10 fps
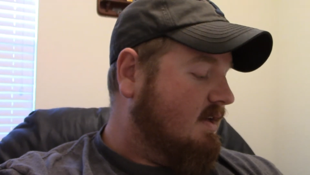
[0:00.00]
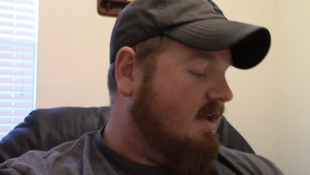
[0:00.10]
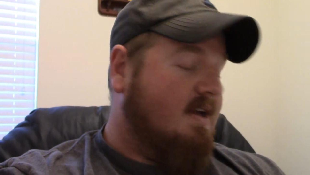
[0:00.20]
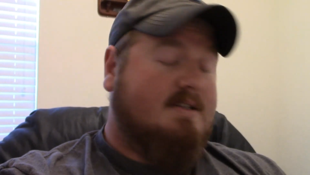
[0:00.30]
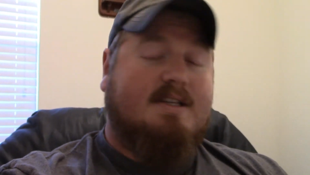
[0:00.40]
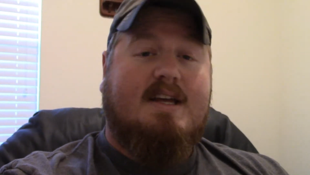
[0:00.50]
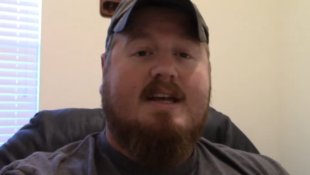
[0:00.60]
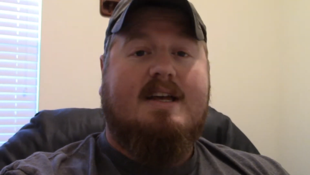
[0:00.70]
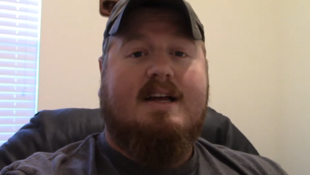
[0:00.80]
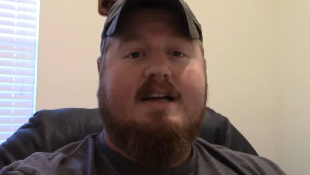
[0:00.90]
yeah,
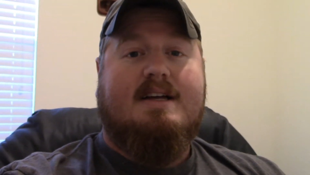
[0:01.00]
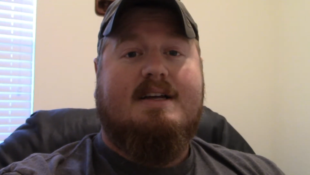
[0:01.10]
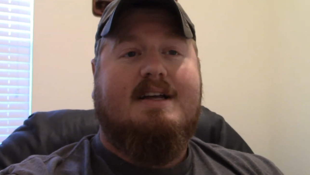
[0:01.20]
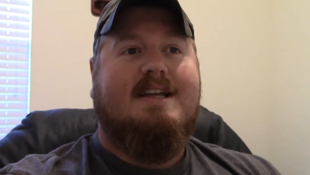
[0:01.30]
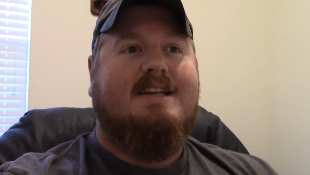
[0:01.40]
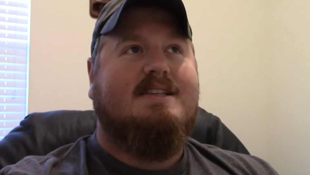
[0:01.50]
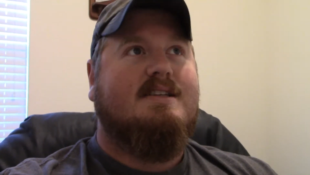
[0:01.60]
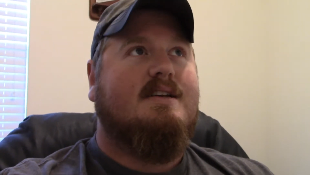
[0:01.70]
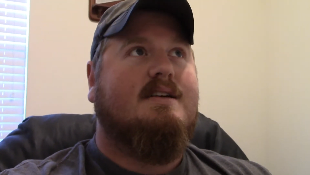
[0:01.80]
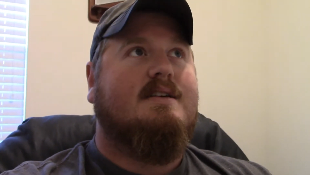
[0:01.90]
today it is
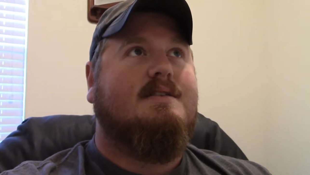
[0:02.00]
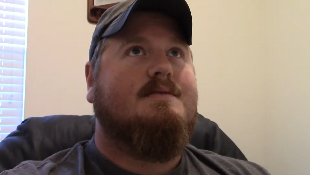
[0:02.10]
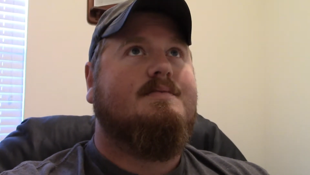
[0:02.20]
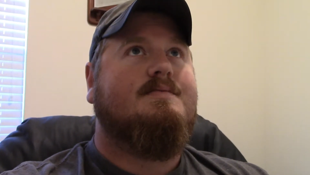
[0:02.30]
the